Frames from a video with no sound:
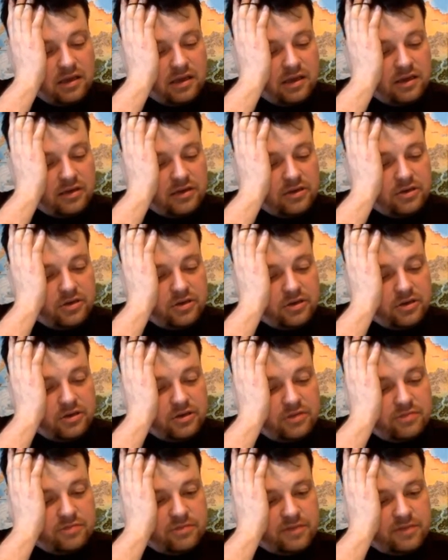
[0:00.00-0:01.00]

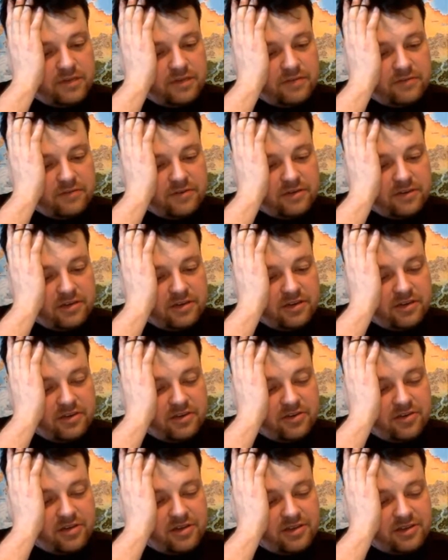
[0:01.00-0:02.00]
could, but we're going to
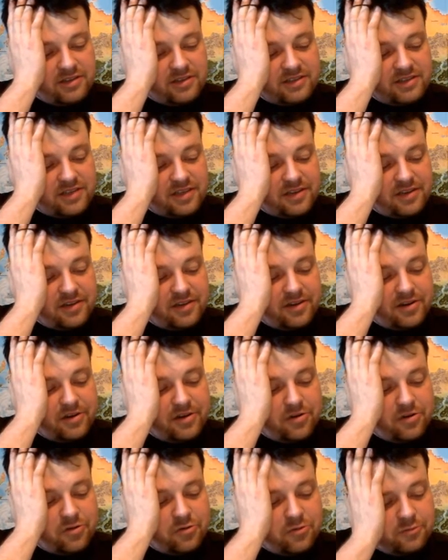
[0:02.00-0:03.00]
go ahead and say
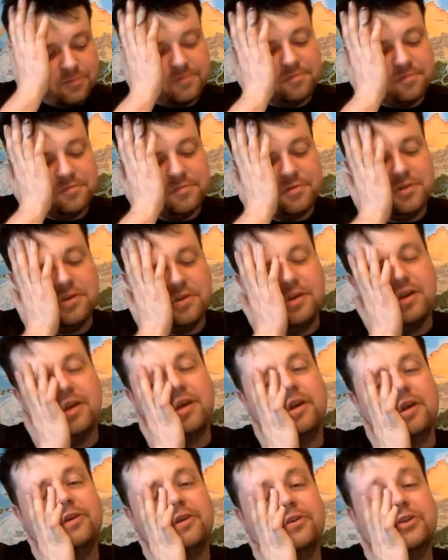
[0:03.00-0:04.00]
no.
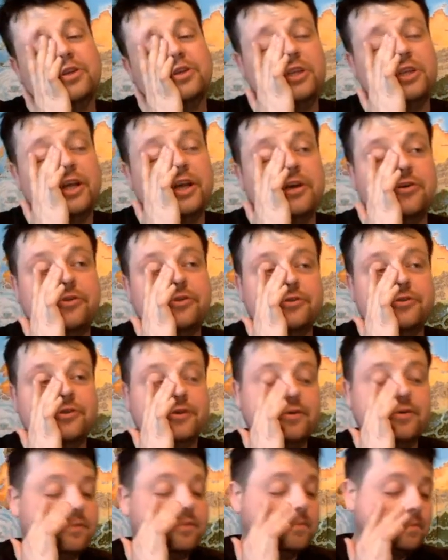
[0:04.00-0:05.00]
Shield.
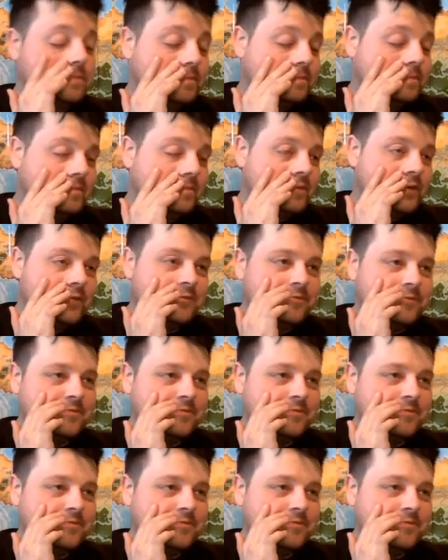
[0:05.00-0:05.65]
Nope.